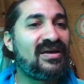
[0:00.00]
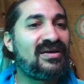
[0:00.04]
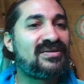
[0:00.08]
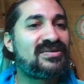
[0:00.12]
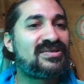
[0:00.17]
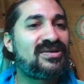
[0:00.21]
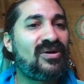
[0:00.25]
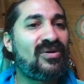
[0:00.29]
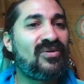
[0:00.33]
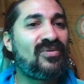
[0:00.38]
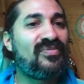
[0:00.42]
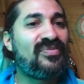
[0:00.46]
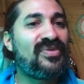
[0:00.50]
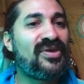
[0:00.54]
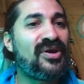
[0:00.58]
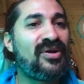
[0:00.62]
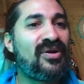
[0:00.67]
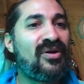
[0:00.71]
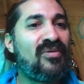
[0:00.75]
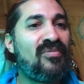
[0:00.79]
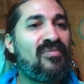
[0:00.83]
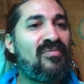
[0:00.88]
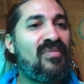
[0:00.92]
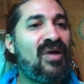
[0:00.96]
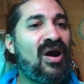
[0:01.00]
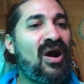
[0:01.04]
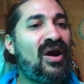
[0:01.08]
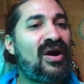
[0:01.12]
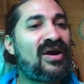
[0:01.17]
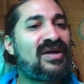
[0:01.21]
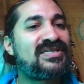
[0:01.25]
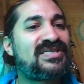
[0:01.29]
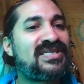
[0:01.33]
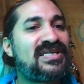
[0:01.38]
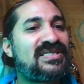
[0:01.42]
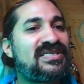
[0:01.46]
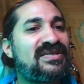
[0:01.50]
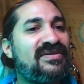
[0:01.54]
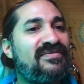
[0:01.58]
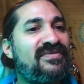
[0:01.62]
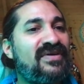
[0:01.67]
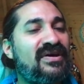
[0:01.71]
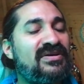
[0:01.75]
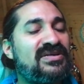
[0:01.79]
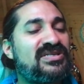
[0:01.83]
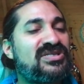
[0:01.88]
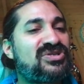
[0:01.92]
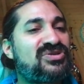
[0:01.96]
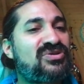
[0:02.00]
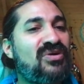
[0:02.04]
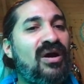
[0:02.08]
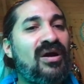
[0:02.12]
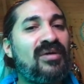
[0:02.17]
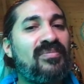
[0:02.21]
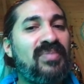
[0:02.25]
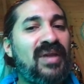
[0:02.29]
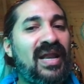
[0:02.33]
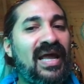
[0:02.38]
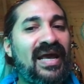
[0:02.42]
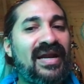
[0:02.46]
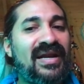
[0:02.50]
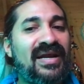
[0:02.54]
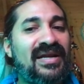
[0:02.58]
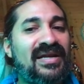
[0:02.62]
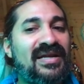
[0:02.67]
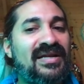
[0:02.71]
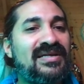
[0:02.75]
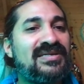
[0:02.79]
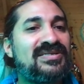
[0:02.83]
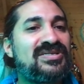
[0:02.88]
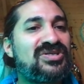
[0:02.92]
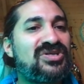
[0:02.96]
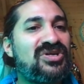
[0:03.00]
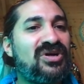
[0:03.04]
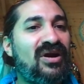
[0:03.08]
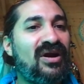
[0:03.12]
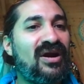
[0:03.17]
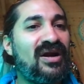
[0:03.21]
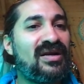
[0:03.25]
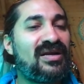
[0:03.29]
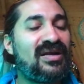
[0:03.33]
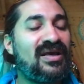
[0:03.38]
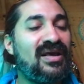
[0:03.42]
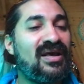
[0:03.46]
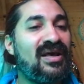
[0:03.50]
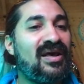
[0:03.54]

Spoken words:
So Mars is a very strong planet in his chart,